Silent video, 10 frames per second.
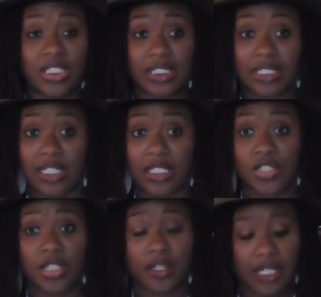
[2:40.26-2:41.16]
is in
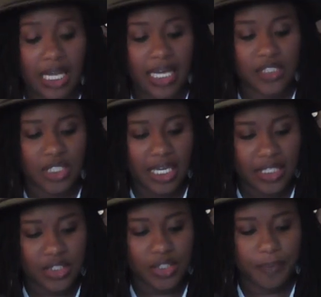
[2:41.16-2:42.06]
engineering
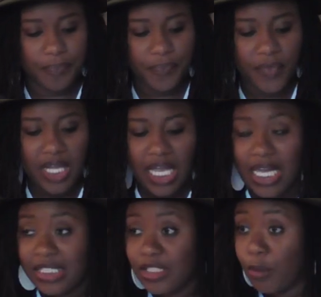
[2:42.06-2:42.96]
education.
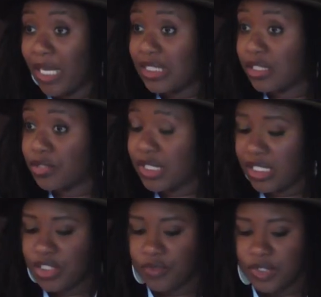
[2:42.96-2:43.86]
So my
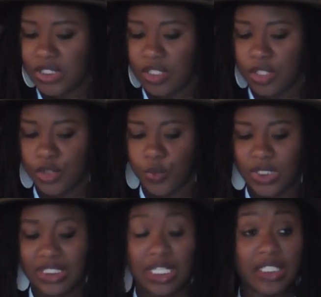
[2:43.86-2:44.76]
dissertation research
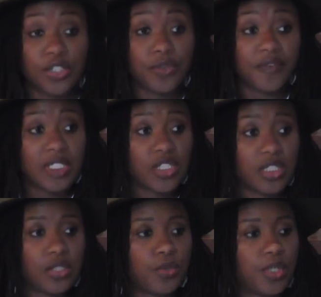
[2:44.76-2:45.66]
was an
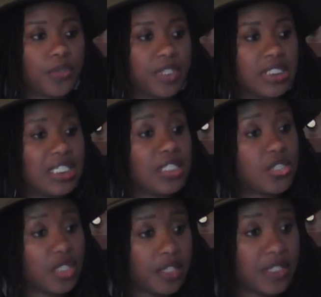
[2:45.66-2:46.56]
intervention to increase
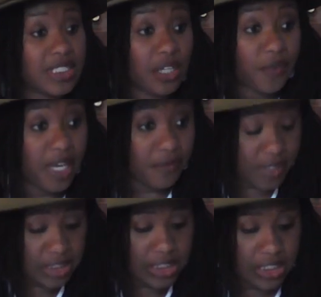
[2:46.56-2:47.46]
engineering
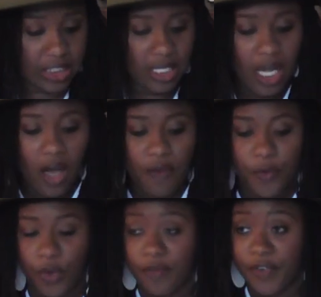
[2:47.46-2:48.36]
self-efficacy
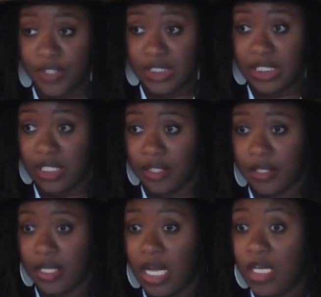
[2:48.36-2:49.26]
for first
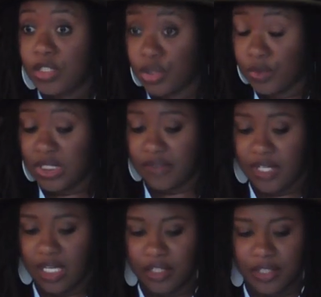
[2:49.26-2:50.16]
year students of
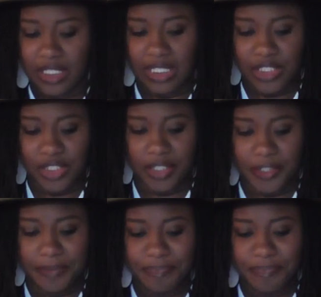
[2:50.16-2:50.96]
color in engineering.